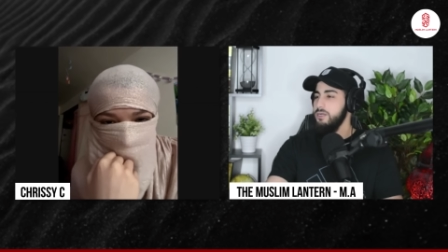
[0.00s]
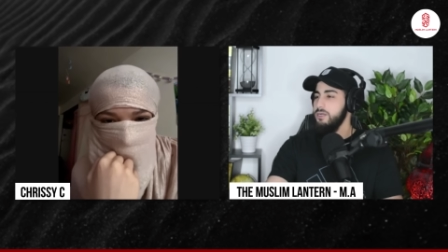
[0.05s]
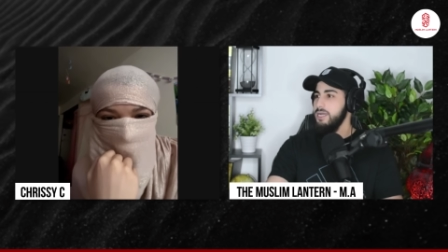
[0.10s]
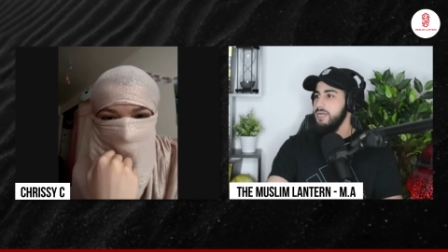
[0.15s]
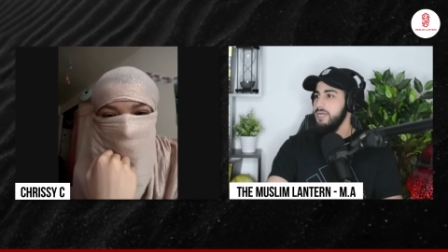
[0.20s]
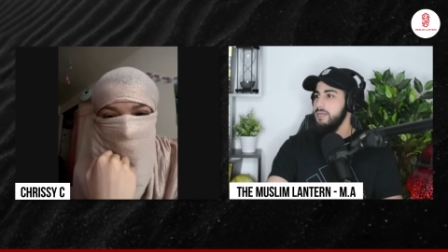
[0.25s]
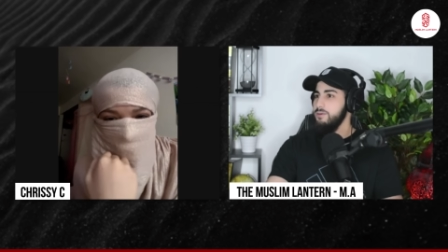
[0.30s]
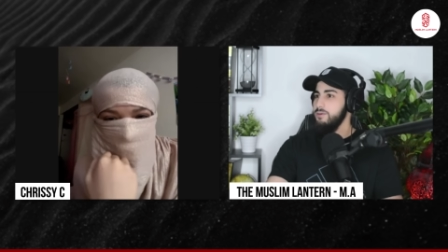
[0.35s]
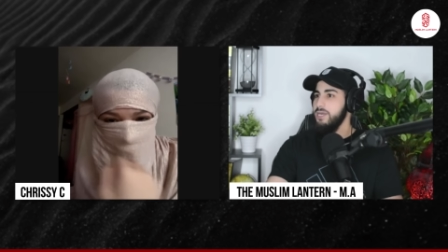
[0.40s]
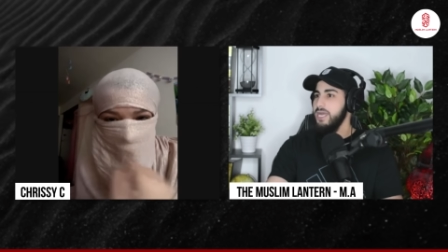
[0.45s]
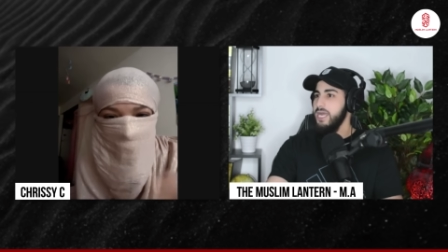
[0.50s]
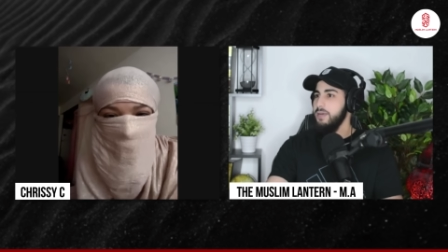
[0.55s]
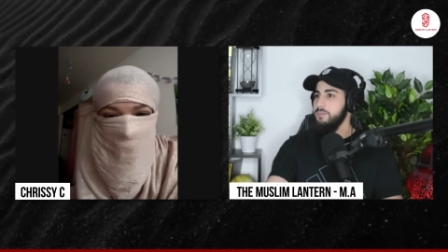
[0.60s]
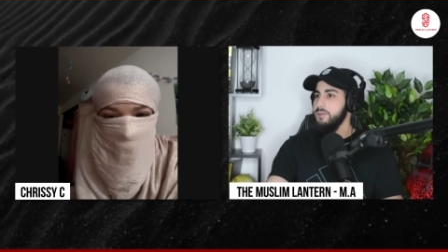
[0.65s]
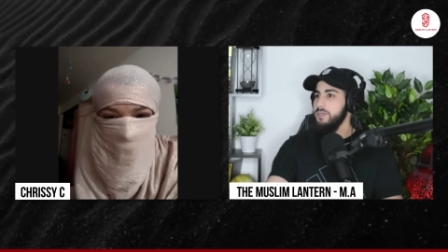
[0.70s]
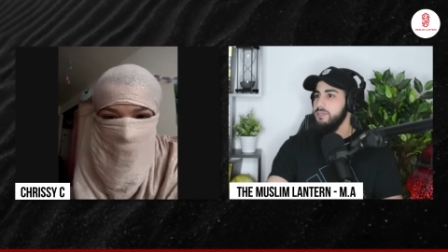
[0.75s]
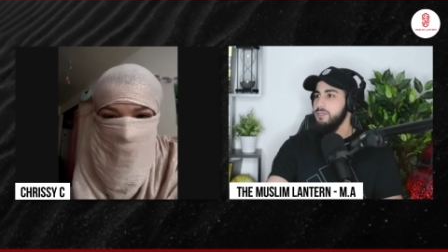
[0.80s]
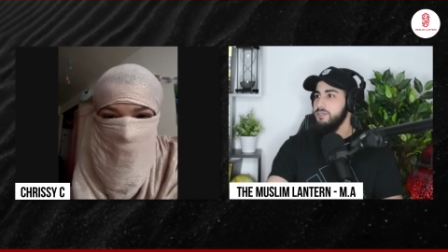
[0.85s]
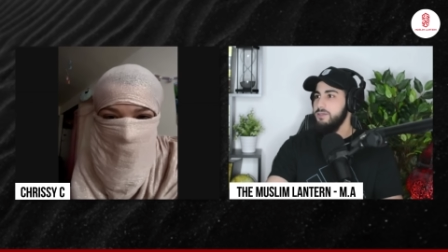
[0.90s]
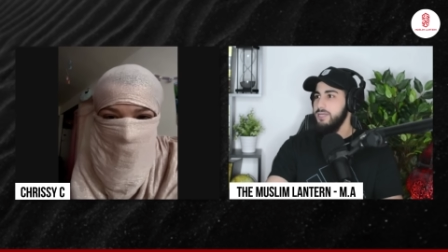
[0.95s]
and we're happy
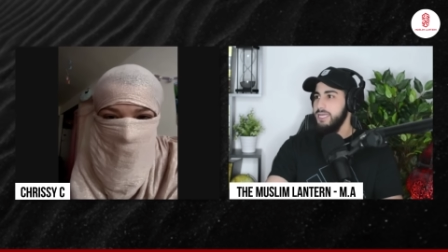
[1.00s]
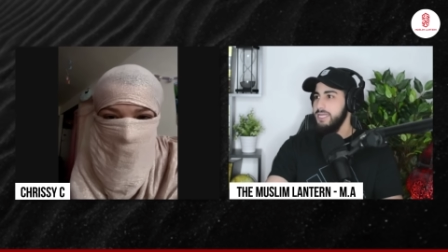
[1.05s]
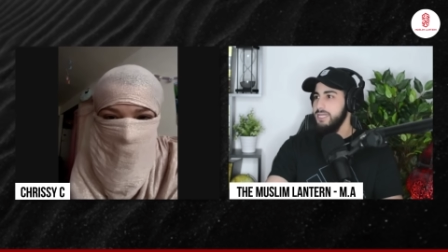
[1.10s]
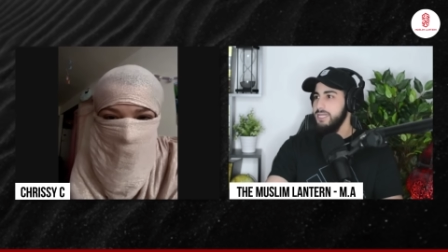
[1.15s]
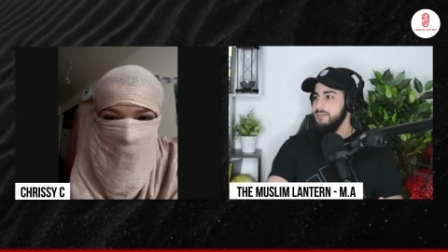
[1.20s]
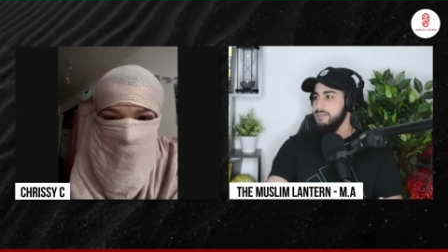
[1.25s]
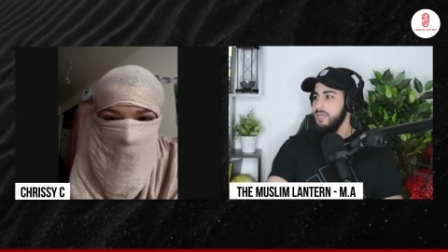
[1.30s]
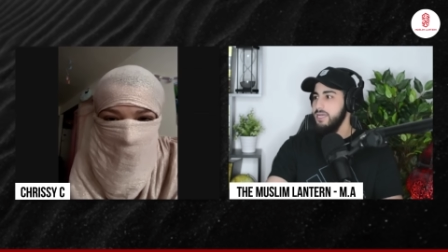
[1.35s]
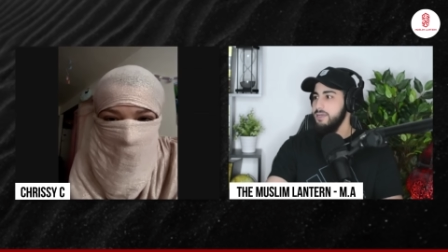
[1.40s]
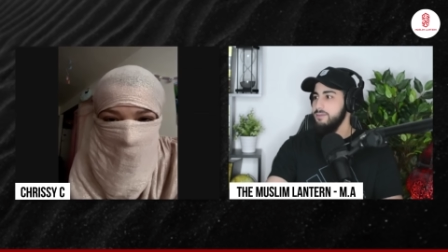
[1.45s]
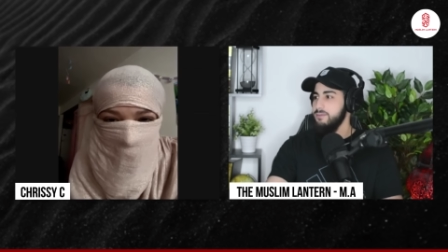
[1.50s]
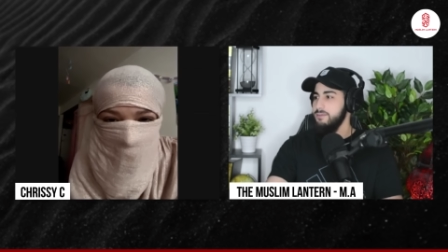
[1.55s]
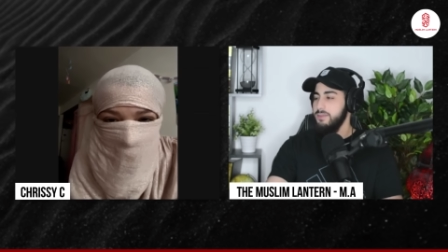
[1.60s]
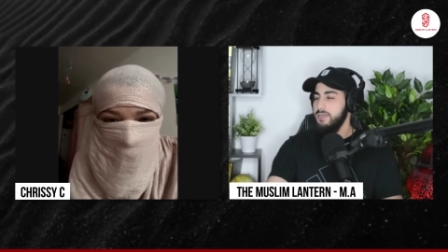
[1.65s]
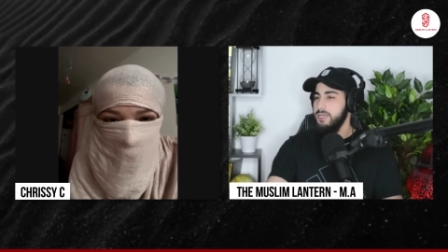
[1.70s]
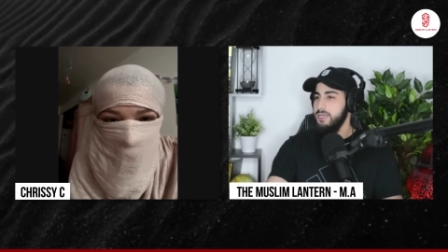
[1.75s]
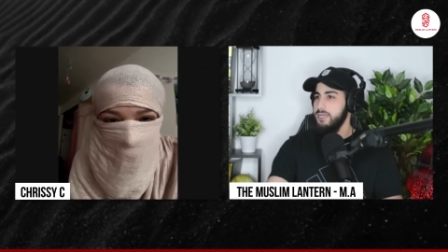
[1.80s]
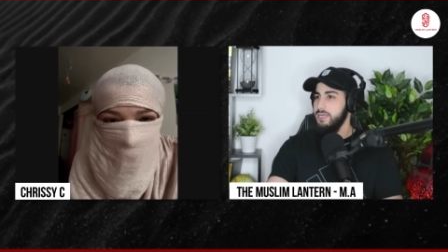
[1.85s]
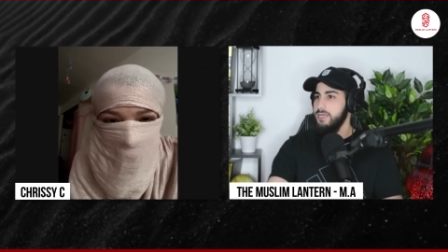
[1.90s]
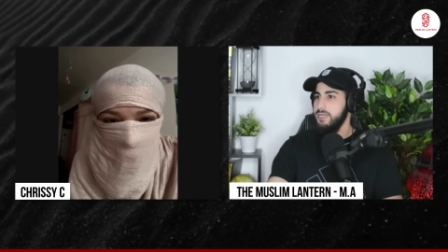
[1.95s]
to anytime uh,
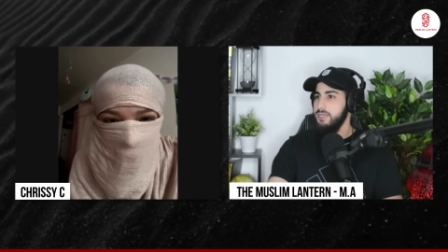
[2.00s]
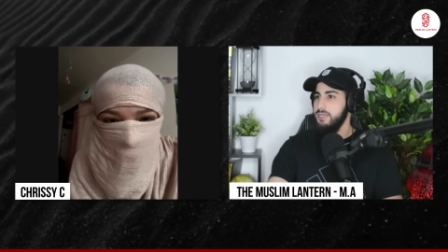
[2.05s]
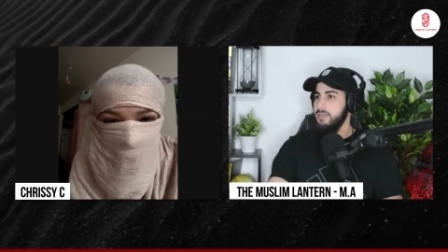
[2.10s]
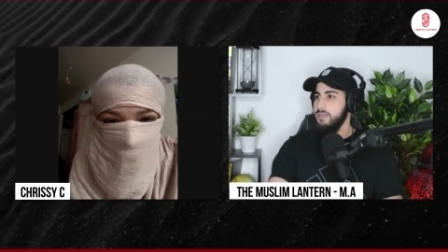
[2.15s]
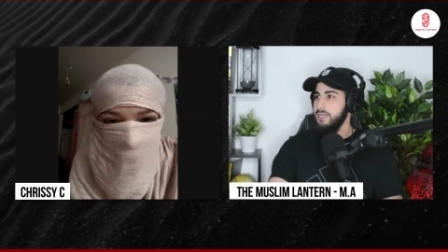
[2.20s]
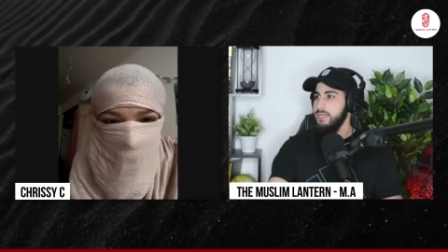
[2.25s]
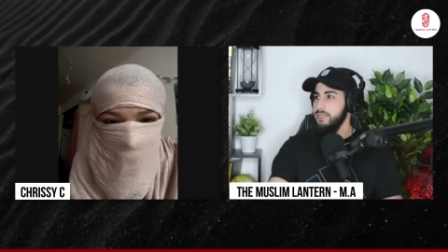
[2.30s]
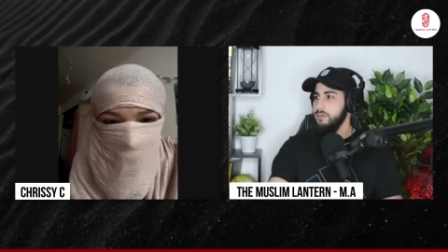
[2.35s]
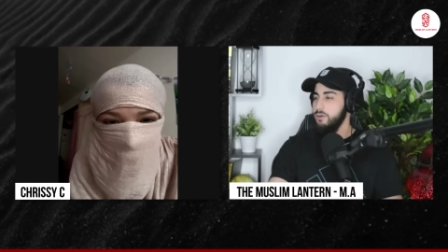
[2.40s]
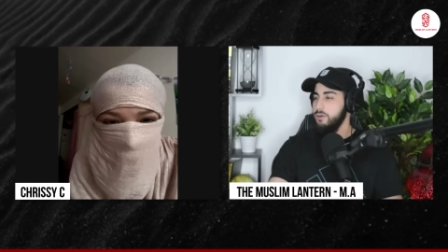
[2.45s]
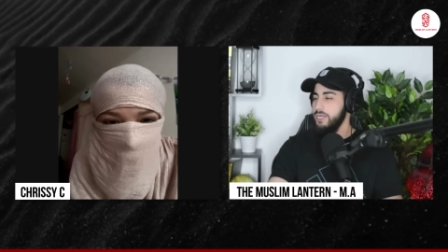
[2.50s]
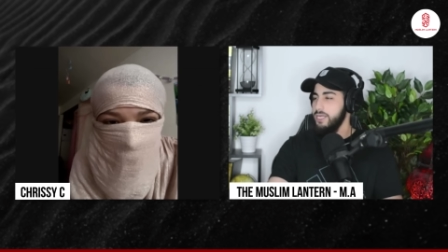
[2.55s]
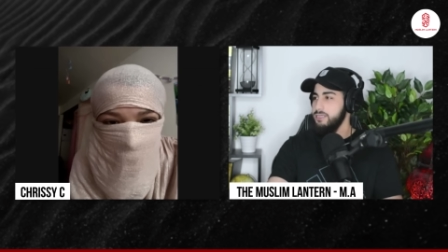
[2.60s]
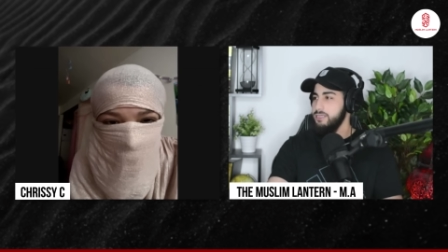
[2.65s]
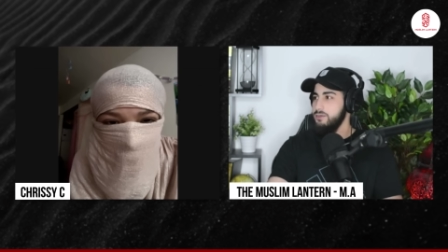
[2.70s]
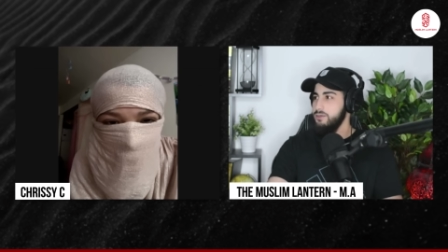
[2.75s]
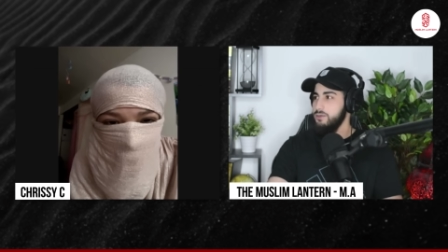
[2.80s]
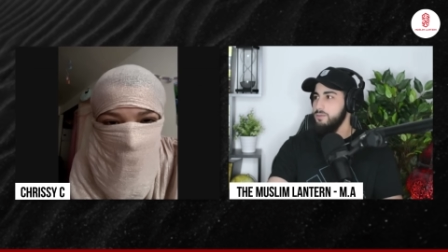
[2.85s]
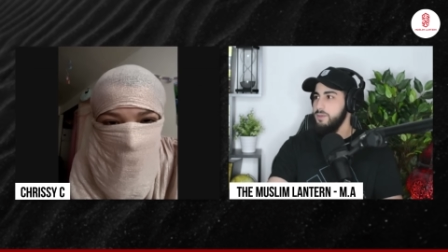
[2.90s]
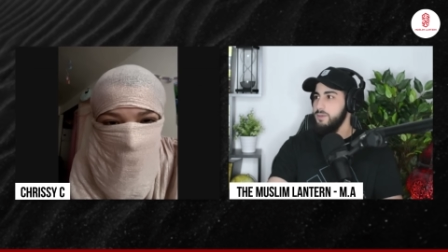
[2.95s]
uh I connect
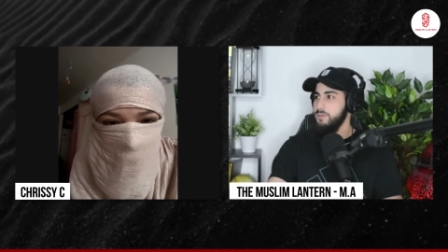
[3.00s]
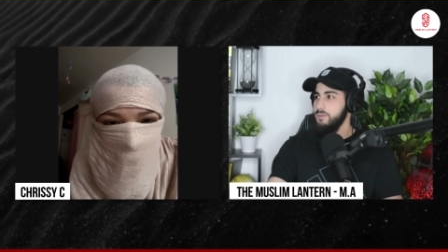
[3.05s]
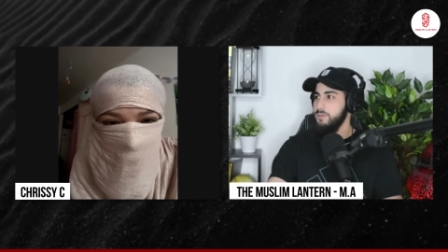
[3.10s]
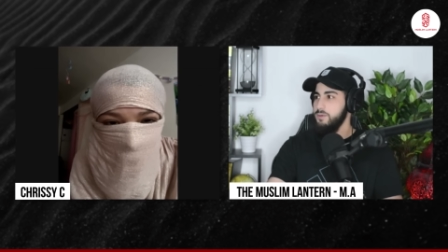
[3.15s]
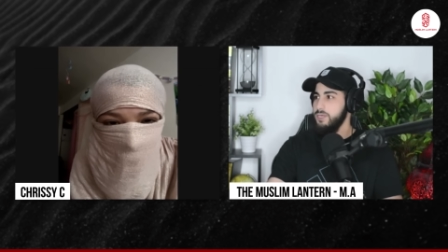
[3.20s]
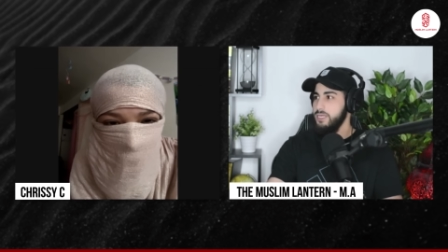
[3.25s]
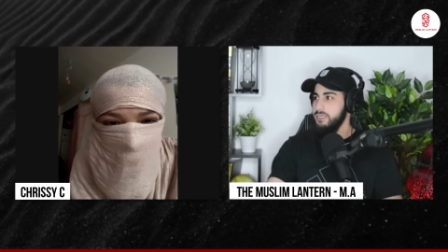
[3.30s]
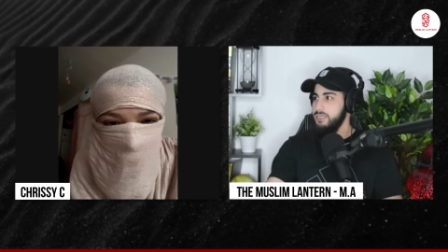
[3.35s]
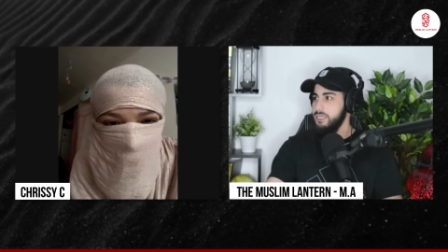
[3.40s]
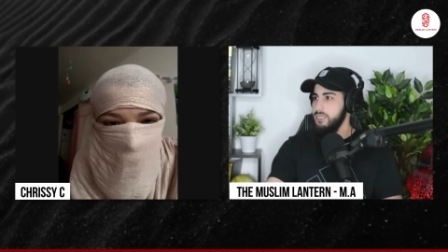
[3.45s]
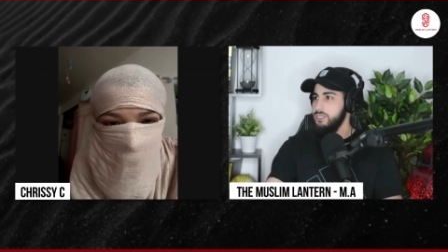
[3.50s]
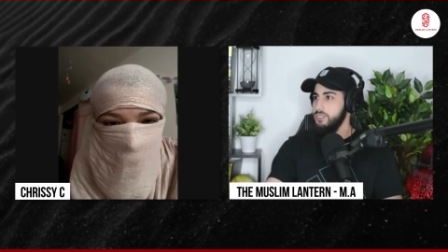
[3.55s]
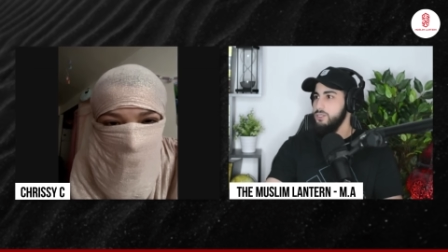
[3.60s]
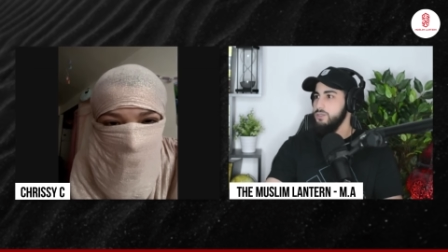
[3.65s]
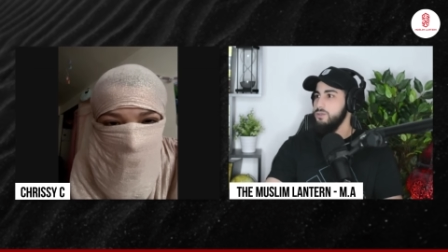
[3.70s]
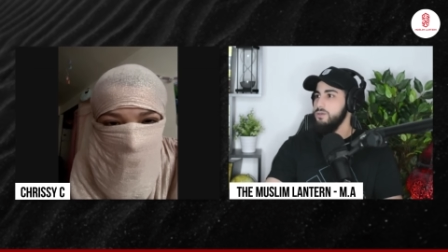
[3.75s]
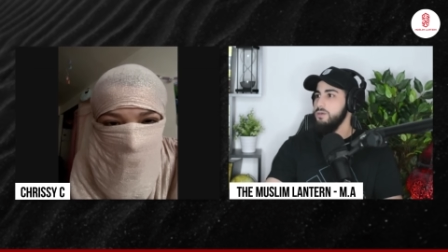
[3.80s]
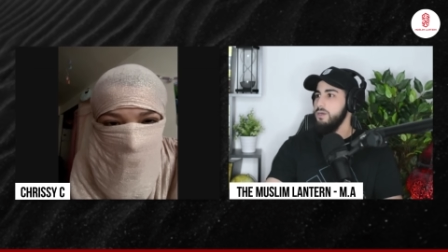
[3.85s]
you with people who can teach you,